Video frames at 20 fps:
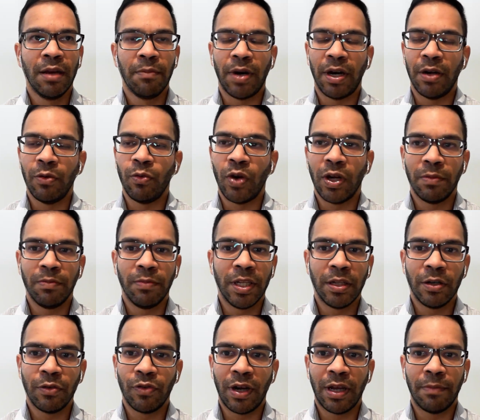1
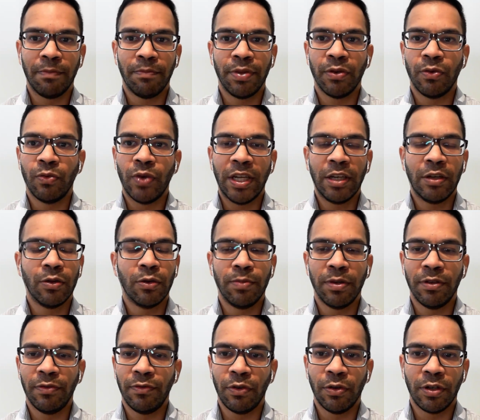milligram per week or
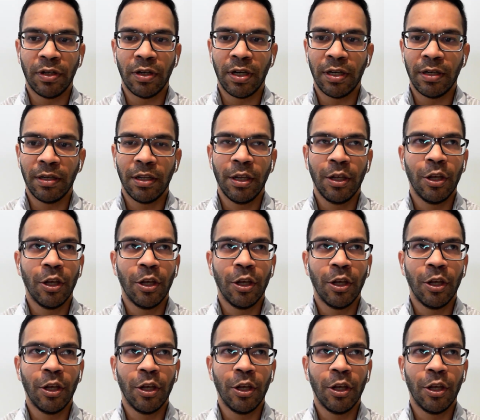per fortnight.